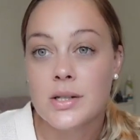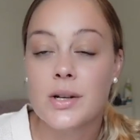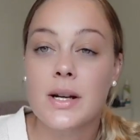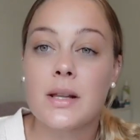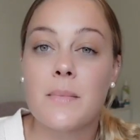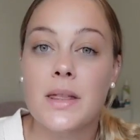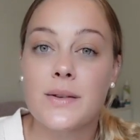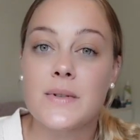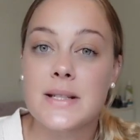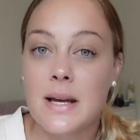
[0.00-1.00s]
During the month
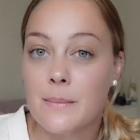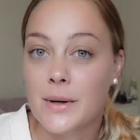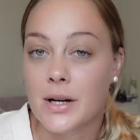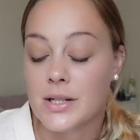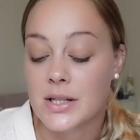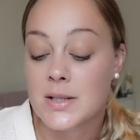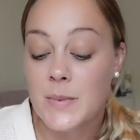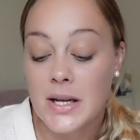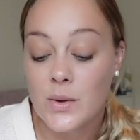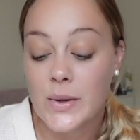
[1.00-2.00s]
of December just
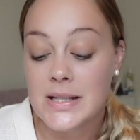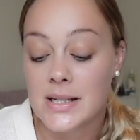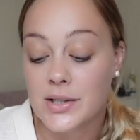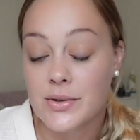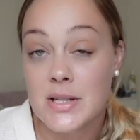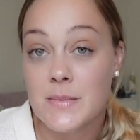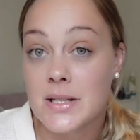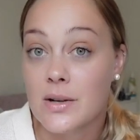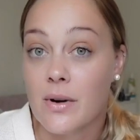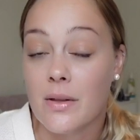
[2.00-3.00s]
been, we did
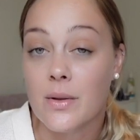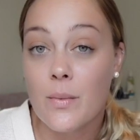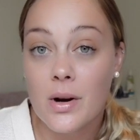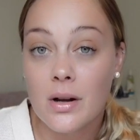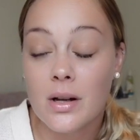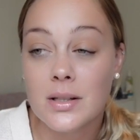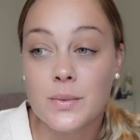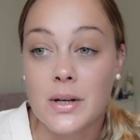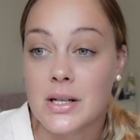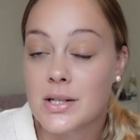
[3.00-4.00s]
Christmas Around the World,
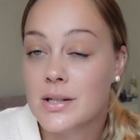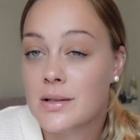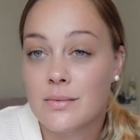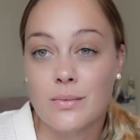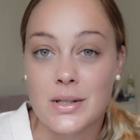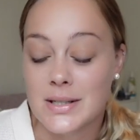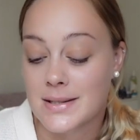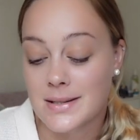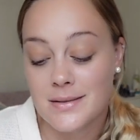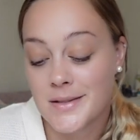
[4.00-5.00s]
which
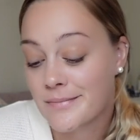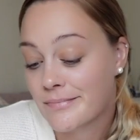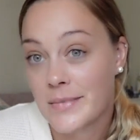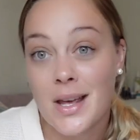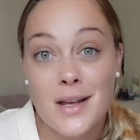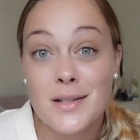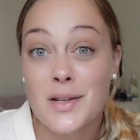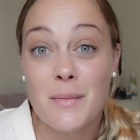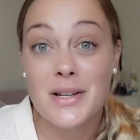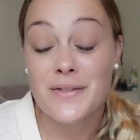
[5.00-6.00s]
was
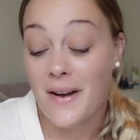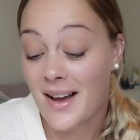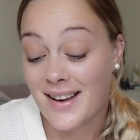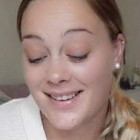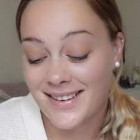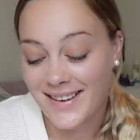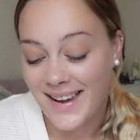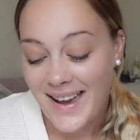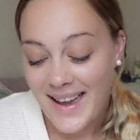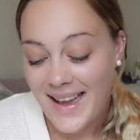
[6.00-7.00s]
so much fun.
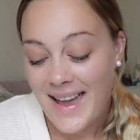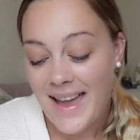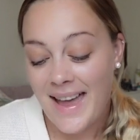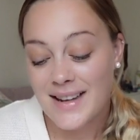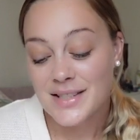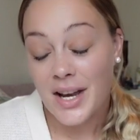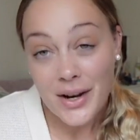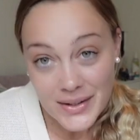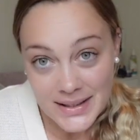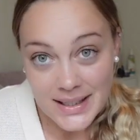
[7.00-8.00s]
And
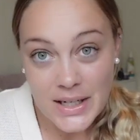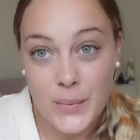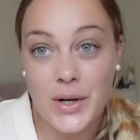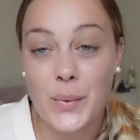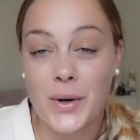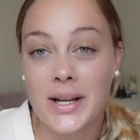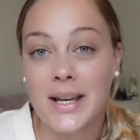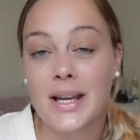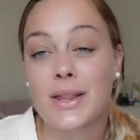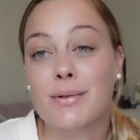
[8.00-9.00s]
currently we're
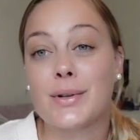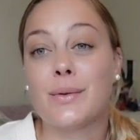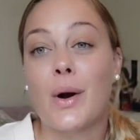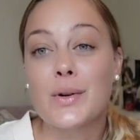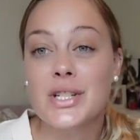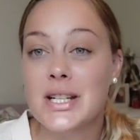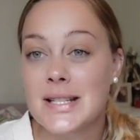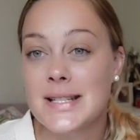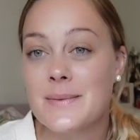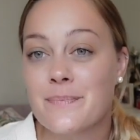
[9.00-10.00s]
working through
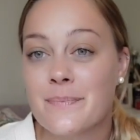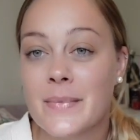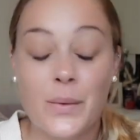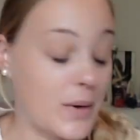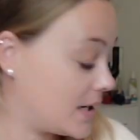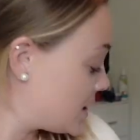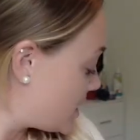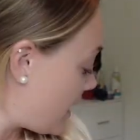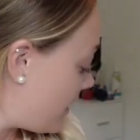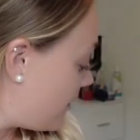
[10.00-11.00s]
Oceans,
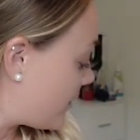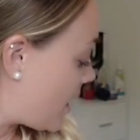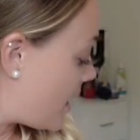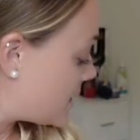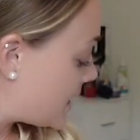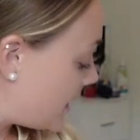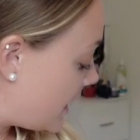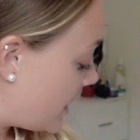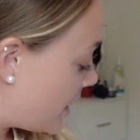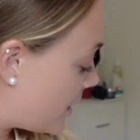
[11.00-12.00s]
which I've got
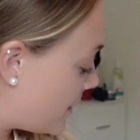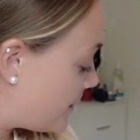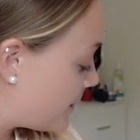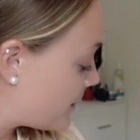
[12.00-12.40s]
here.